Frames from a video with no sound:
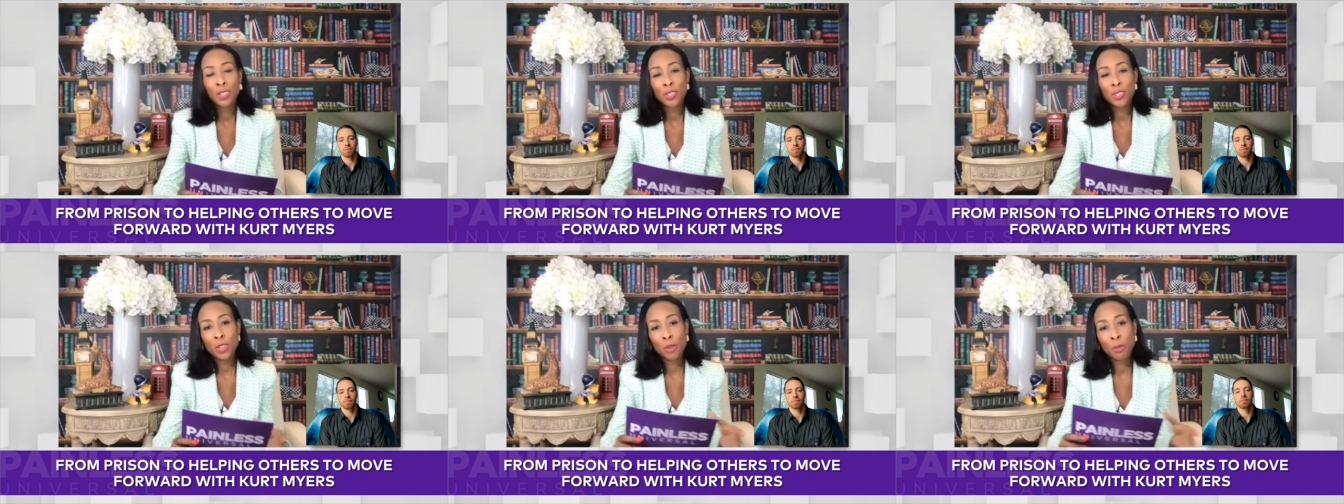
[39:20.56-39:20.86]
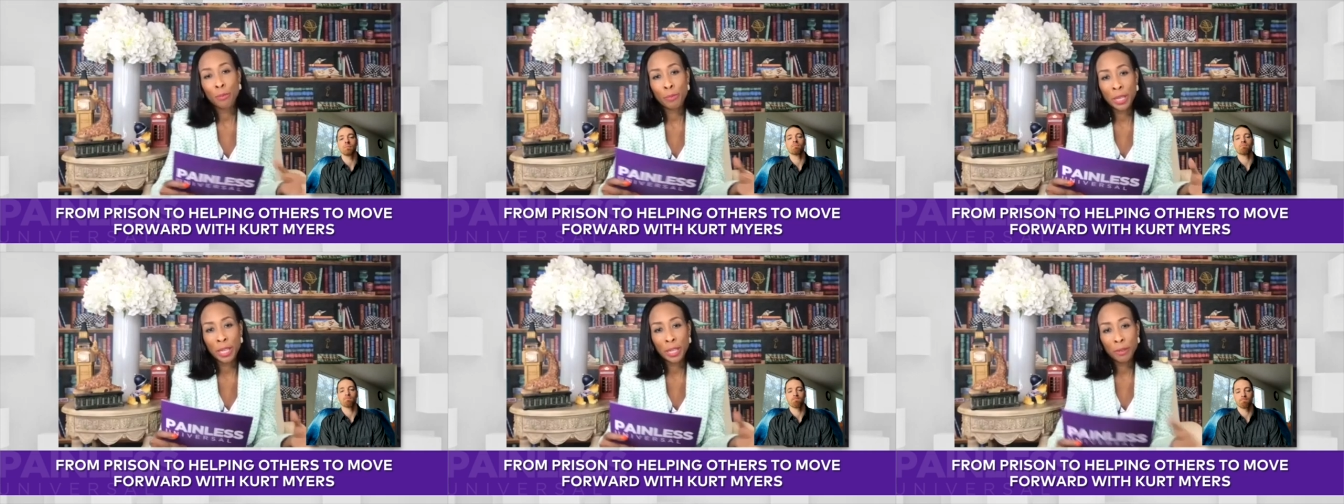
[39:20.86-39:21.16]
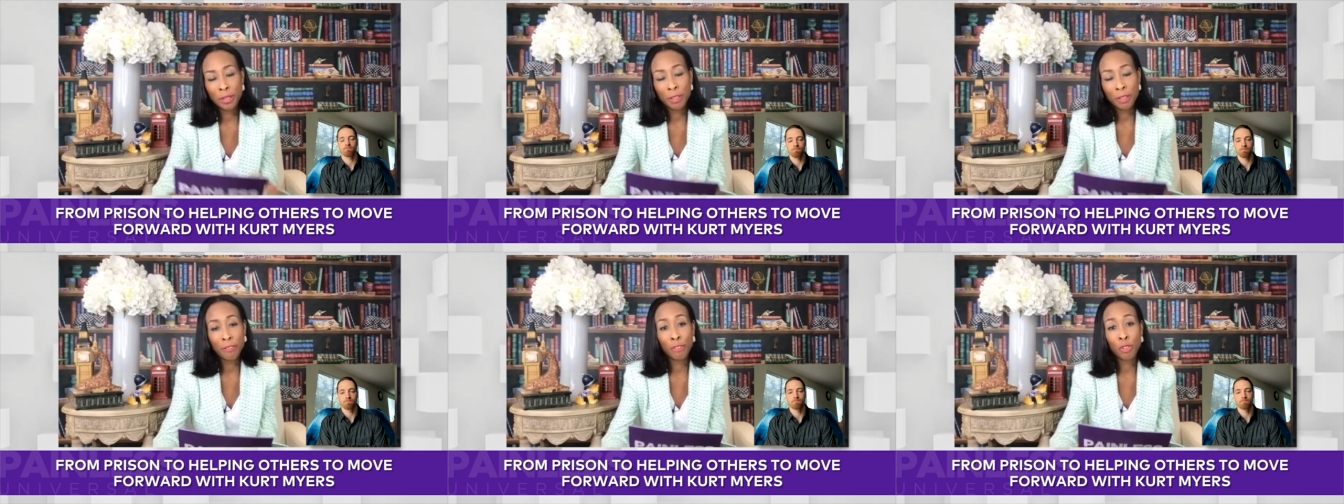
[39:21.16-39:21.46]
So
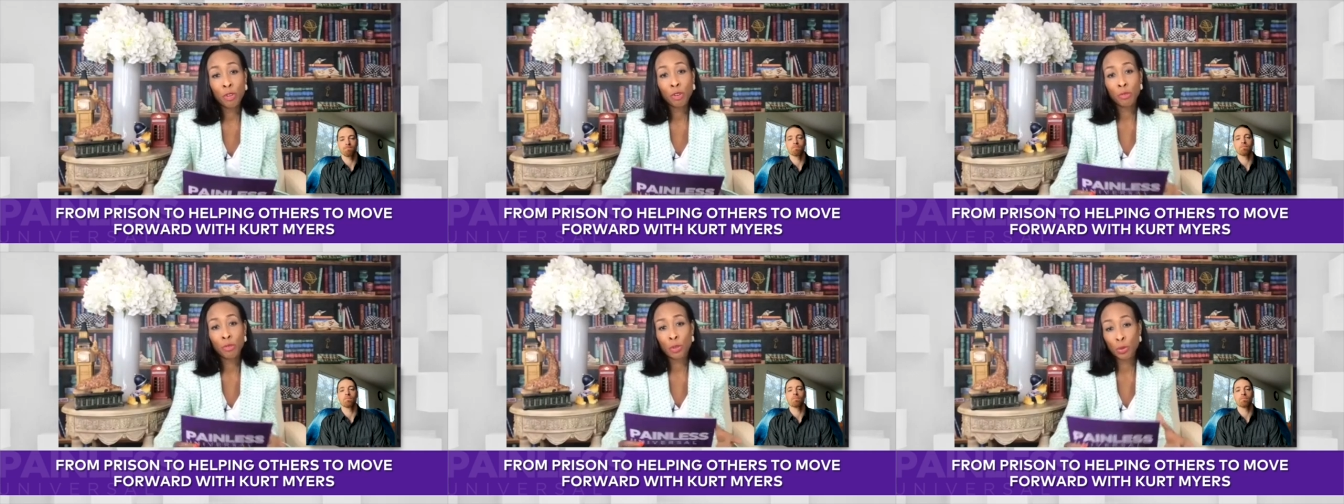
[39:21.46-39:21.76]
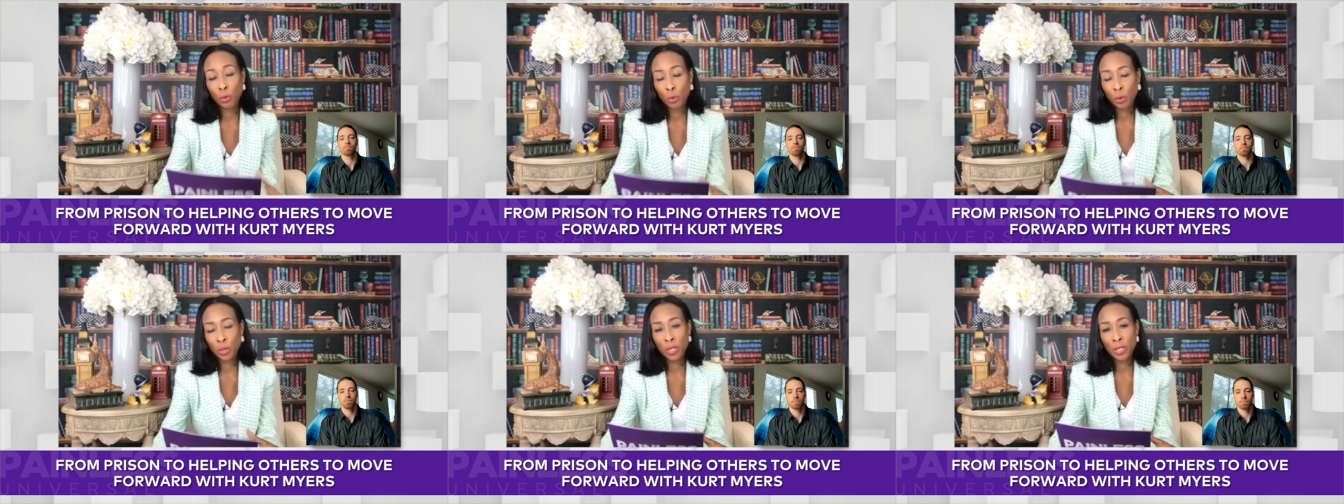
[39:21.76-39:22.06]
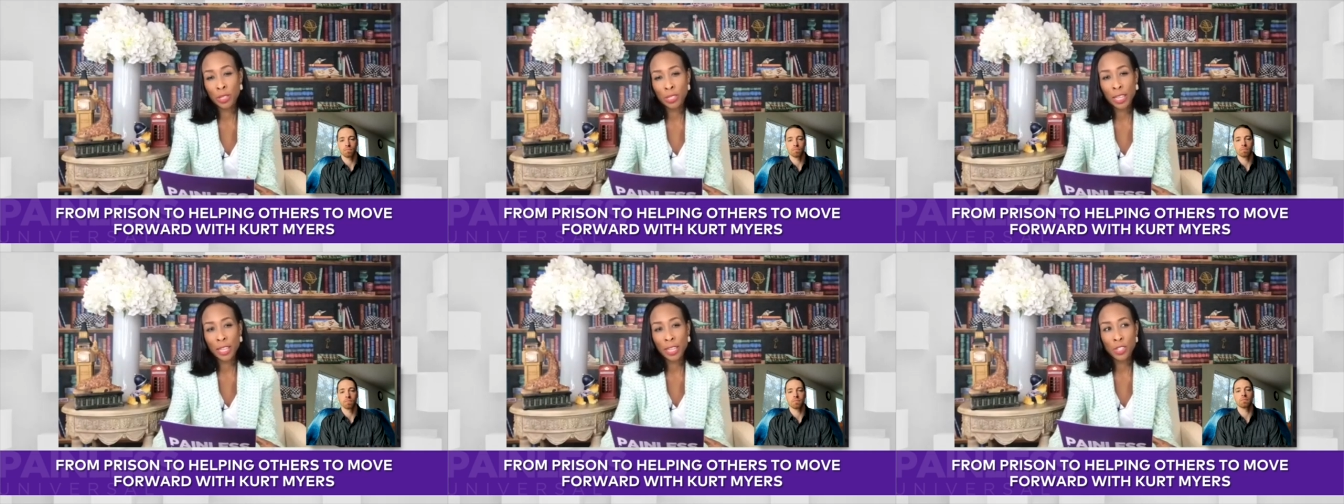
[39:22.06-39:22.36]
being involved in
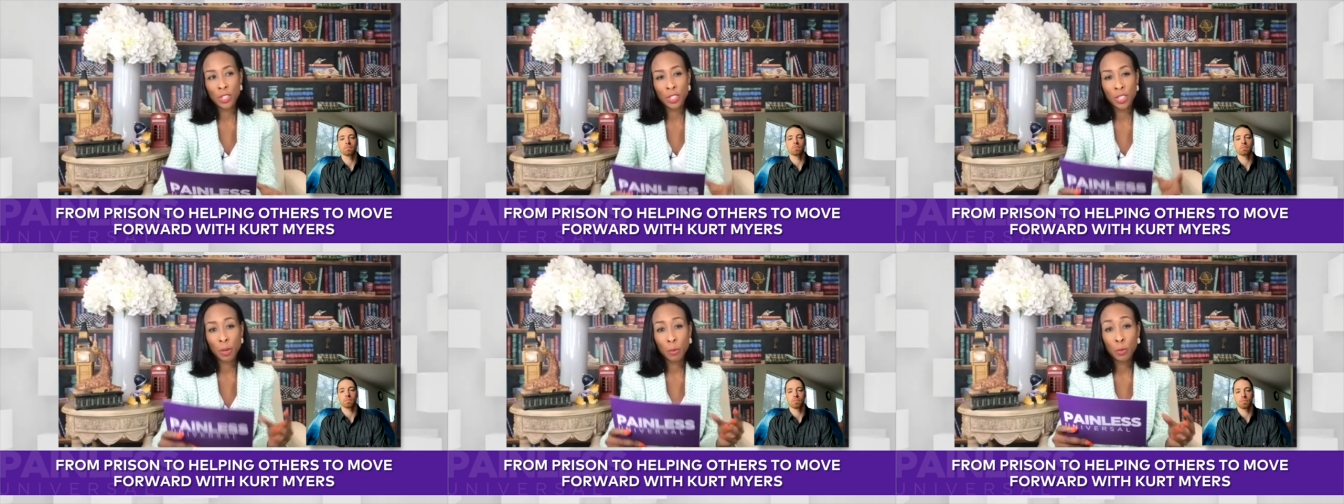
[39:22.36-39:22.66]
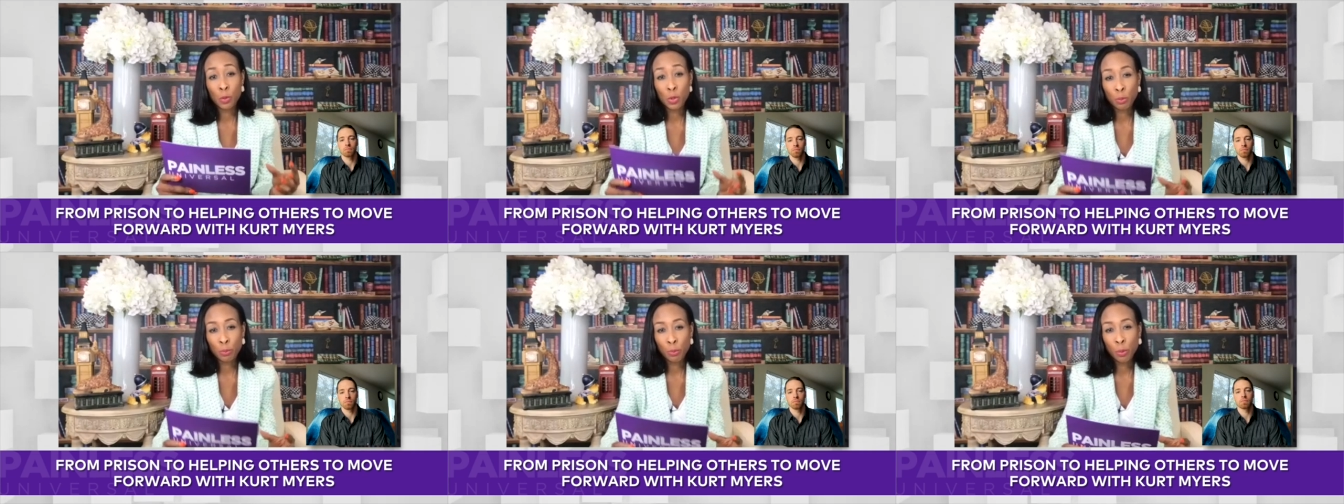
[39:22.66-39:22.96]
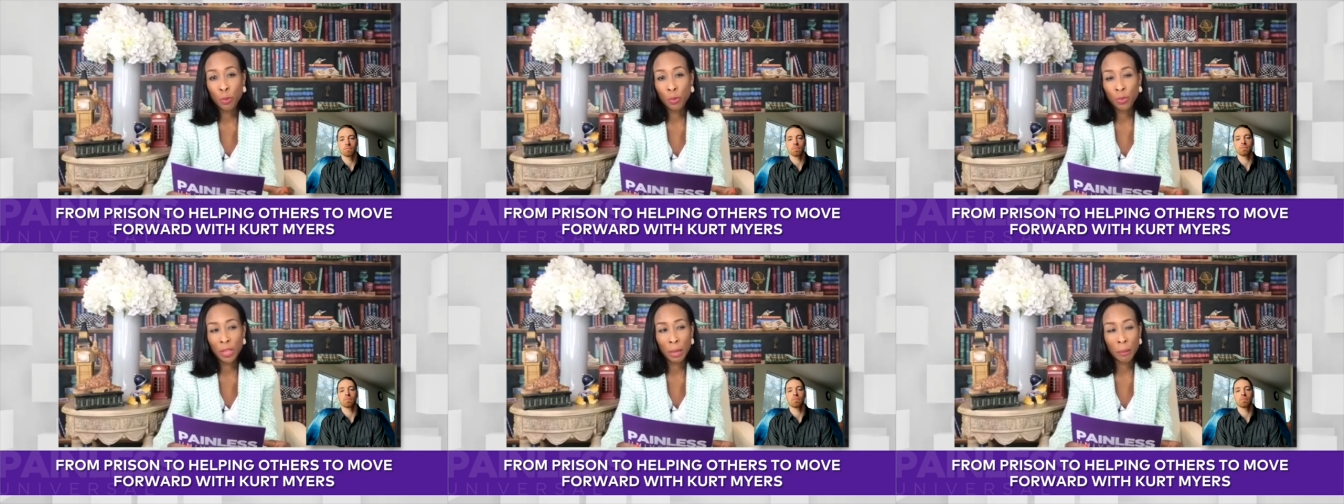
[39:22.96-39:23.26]
organization that will
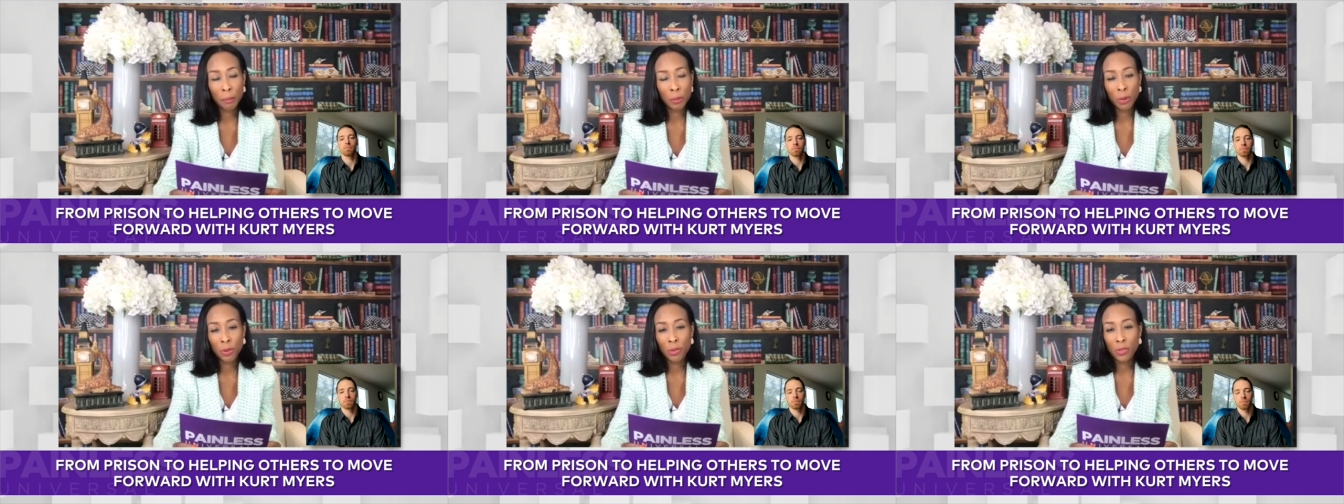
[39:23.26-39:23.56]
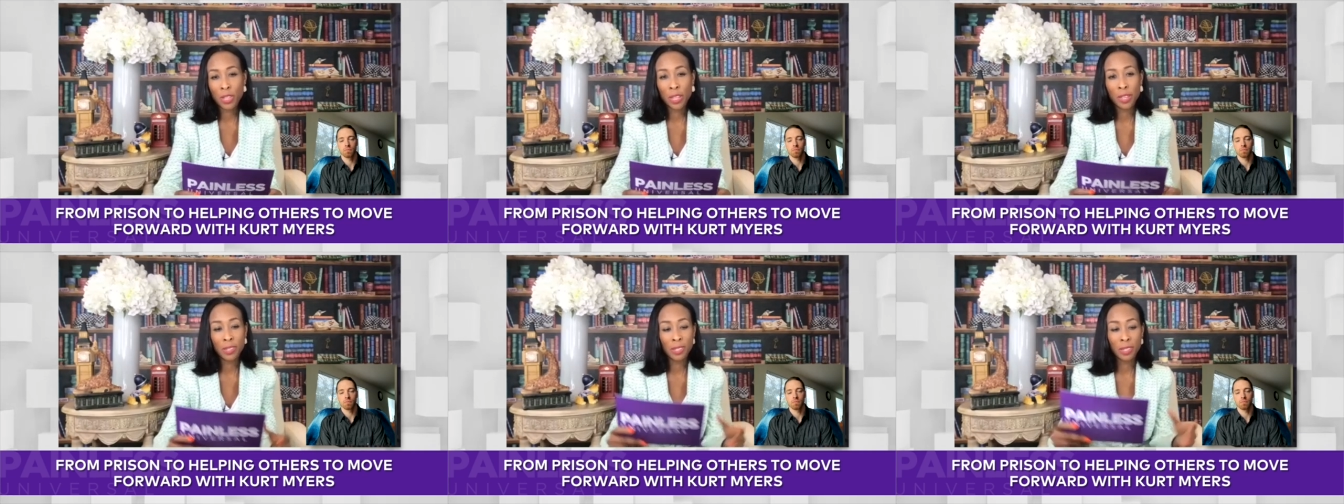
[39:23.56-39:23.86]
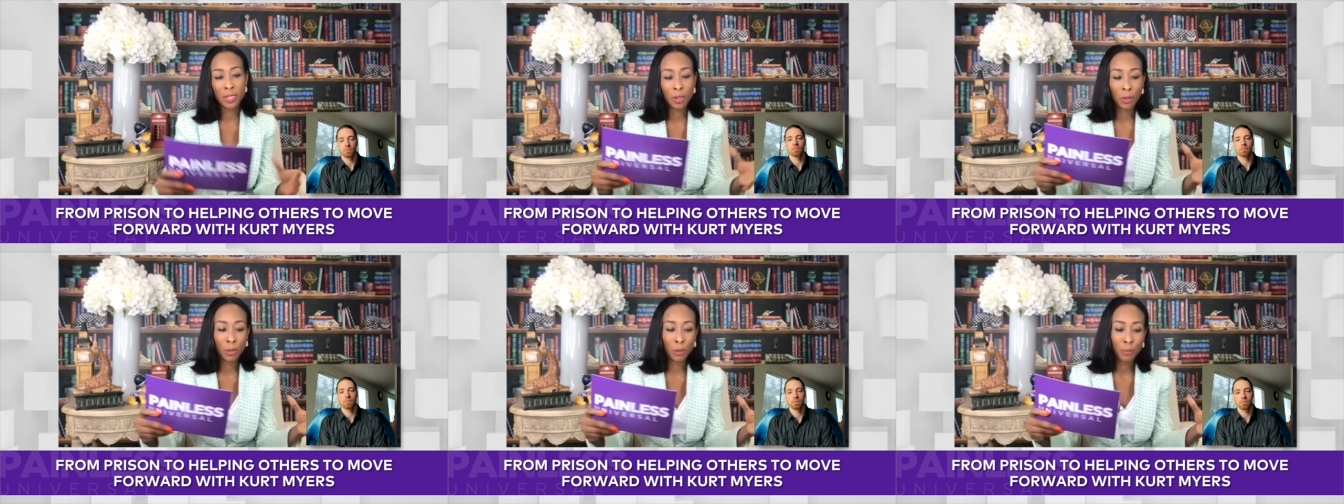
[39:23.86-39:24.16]
support that process,
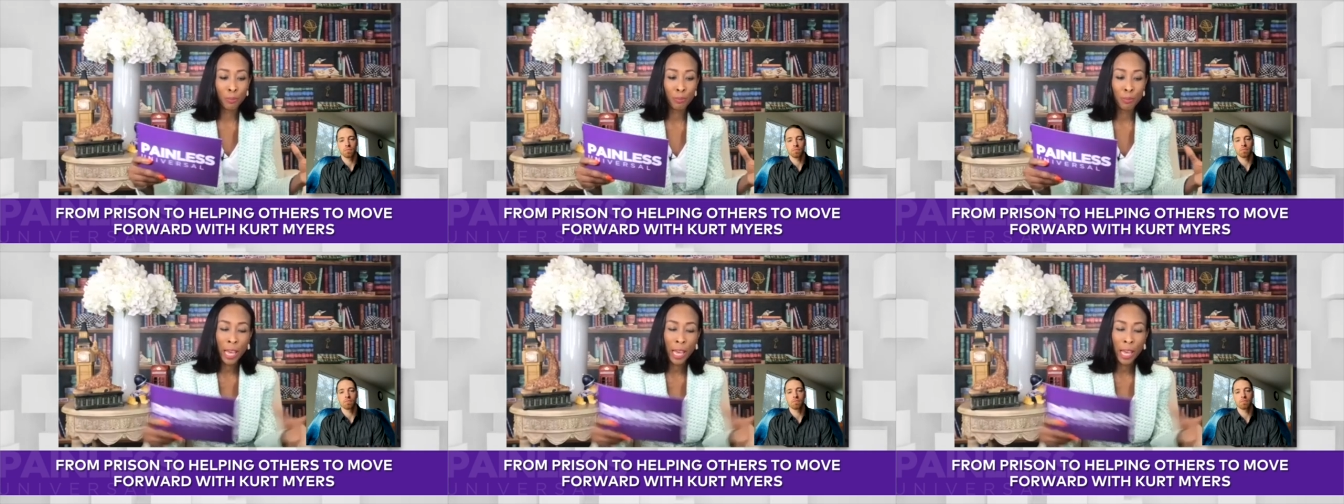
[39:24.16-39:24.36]
you know,